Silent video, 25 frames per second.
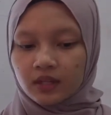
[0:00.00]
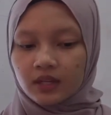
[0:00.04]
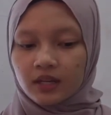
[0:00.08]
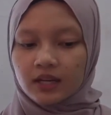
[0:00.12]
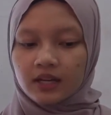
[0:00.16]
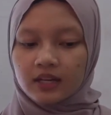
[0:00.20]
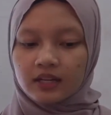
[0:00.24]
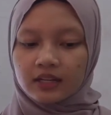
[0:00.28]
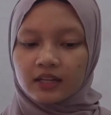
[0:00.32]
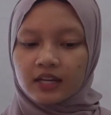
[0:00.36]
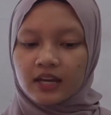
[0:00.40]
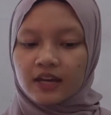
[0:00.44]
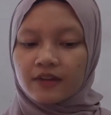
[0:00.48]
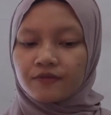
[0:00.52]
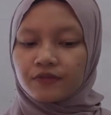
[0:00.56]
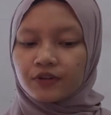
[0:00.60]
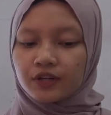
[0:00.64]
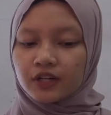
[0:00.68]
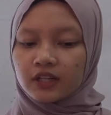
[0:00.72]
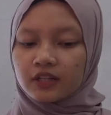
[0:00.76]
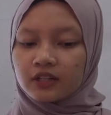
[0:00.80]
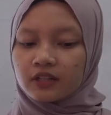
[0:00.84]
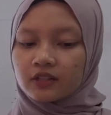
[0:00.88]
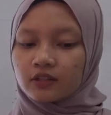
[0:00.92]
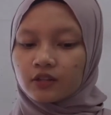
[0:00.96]
And then for
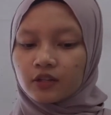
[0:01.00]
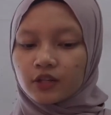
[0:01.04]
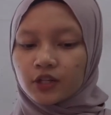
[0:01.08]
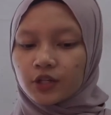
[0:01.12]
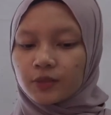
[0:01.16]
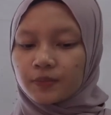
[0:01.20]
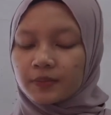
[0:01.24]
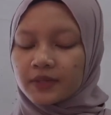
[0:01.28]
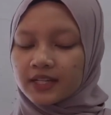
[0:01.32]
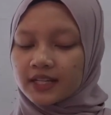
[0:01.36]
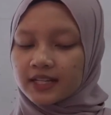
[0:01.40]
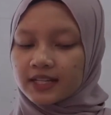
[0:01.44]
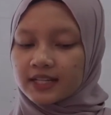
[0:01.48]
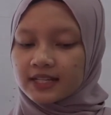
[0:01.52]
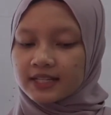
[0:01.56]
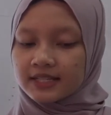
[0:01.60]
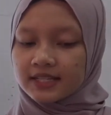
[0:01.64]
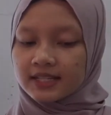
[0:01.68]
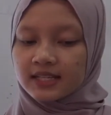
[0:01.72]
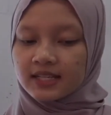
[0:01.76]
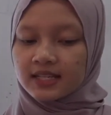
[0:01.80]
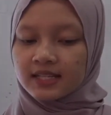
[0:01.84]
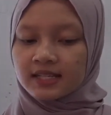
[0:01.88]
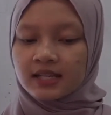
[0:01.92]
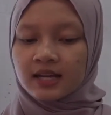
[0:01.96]
document
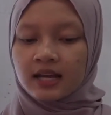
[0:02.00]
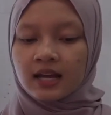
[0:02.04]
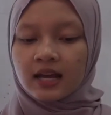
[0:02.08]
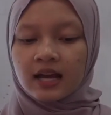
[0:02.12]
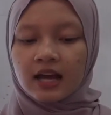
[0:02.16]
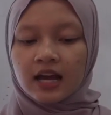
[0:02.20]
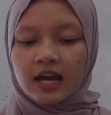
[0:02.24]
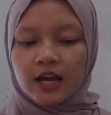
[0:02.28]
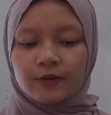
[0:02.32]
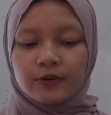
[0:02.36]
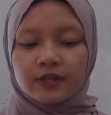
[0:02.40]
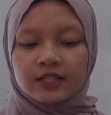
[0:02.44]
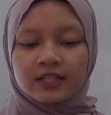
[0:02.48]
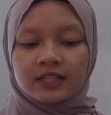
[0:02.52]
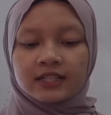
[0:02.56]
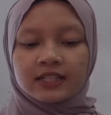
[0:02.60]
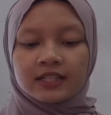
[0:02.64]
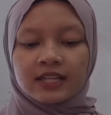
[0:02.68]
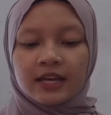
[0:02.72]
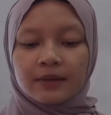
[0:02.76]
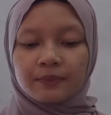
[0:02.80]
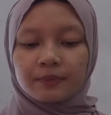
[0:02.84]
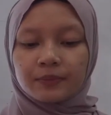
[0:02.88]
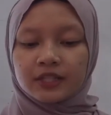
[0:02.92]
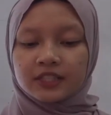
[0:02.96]
analysis, I will
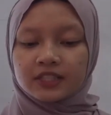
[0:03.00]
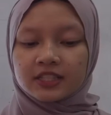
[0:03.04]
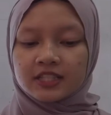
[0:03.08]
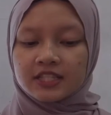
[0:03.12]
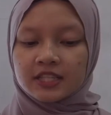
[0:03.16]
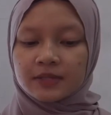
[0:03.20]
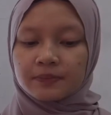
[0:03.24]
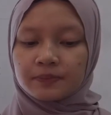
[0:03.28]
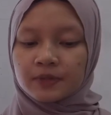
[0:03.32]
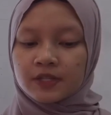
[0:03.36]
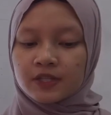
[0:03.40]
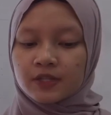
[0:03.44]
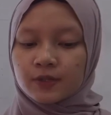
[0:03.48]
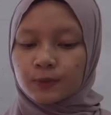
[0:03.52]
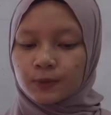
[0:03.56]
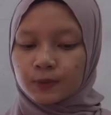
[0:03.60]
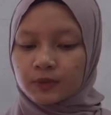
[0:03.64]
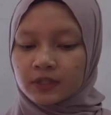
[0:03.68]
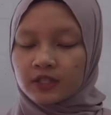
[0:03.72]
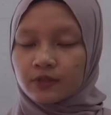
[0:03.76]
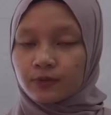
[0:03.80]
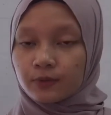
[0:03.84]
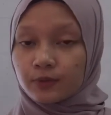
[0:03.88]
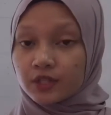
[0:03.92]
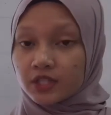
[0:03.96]
collect participants'
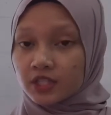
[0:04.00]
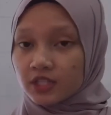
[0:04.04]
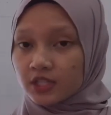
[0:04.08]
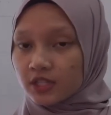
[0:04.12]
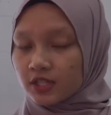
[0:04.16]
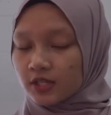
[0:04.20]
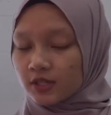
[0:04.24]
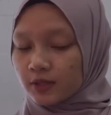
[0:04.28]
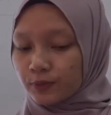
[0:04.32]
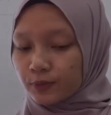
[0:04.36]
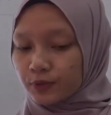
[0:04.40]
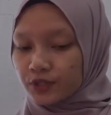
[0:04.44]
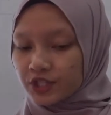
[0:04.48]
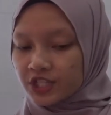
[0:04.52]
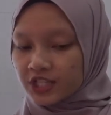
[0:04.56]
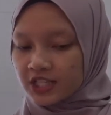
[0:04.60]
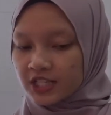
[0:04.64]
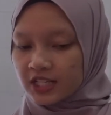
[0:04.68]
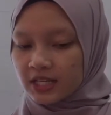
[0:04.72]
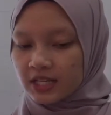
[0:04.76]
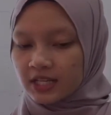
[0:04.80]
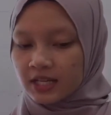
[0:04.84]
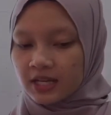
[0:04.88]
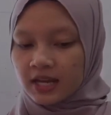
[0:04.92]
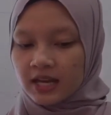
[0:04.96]
work, which is the
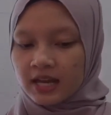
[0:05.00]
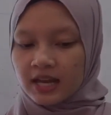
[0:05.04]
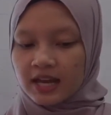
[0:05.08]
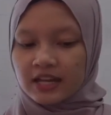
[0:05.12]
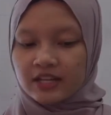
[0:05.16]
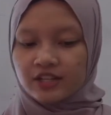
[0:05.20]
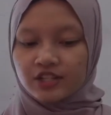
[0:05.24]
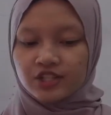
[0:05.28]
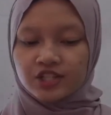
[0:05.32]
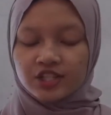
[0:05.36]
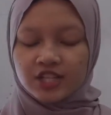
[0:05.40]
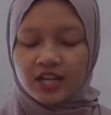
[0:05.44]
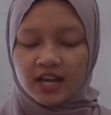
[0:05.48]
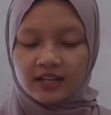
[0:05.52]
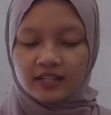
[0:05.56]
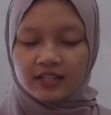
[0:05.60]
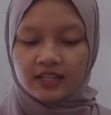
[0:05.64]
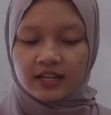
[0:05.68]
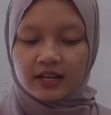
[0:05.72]
worksheet, and check